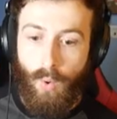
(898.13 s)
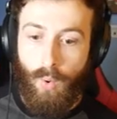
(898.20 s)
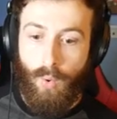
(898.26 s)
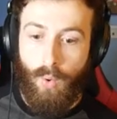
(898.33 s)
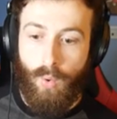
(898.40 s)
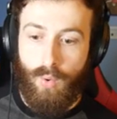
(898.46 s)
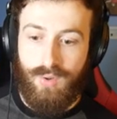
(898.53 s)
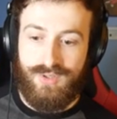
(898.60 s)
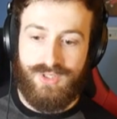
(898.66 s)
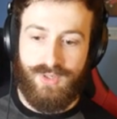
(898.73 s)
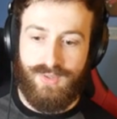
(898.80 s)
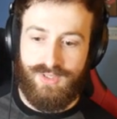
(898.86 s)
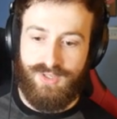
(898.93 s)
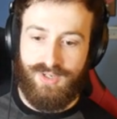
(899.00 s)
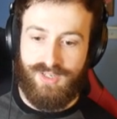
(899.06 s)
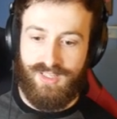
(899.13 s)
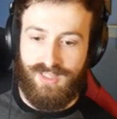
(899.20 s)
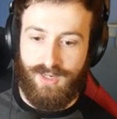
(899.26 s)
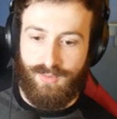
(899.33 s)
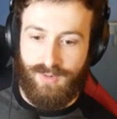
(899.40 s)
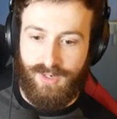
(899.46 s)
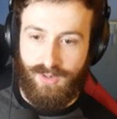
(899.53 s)
Ooh, so it's looking
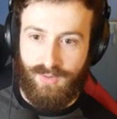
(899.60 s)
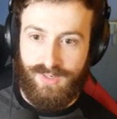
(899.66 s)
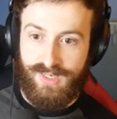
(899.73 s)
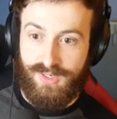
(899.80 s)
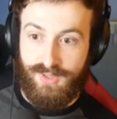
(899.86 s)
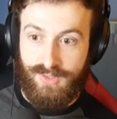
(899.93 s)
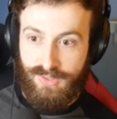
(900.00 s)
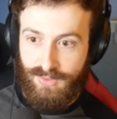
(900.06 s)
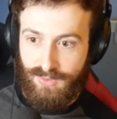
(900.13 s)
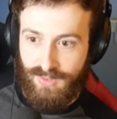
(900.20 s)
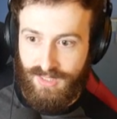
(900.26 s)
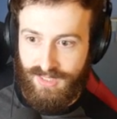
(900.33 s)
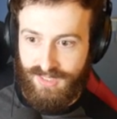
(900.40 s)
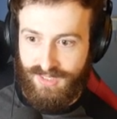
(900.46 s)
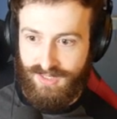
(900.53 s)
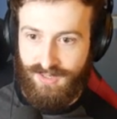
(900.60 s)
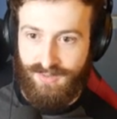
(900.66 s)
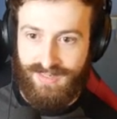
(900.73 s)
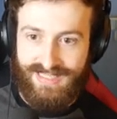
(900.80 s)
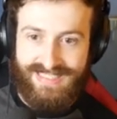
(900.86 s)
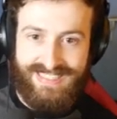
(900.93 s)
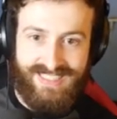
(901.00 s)
like we're going to Goo Lagoon at